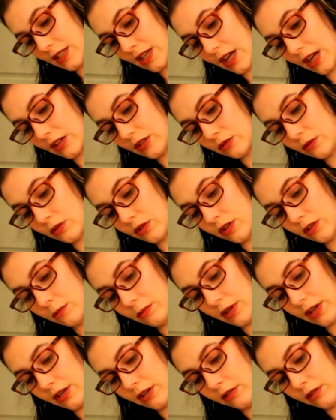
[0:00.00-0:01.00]
casserole,
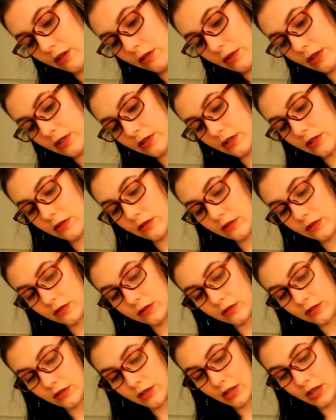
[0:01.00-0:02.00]
but I don't always do,
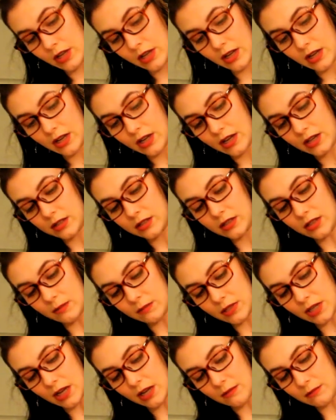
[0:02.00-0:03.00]
is
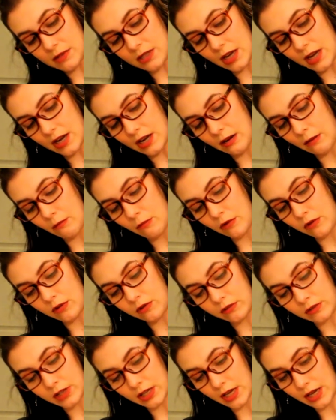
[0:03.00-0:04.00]
sometimes I
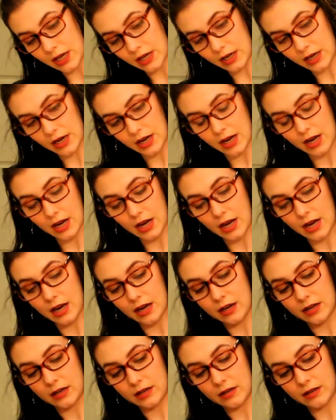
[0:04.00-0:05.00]
will get
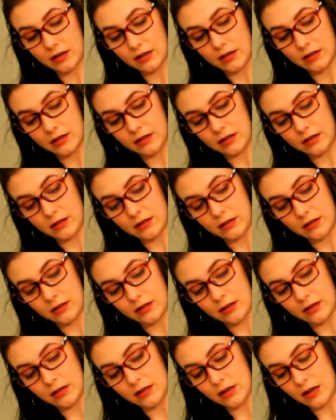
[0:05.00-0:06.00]
a
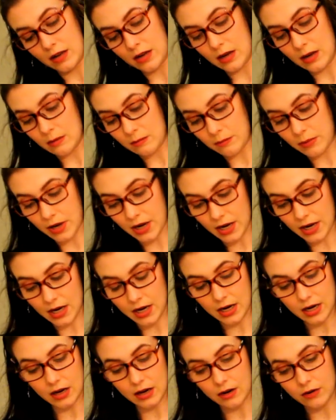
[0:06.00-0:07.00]

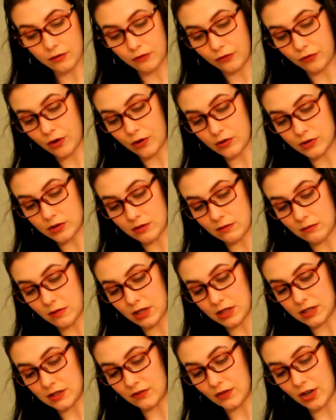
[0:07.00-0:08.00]
bag of frozen
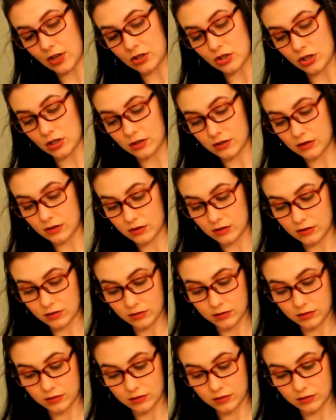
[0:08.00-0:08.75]
mixed veggies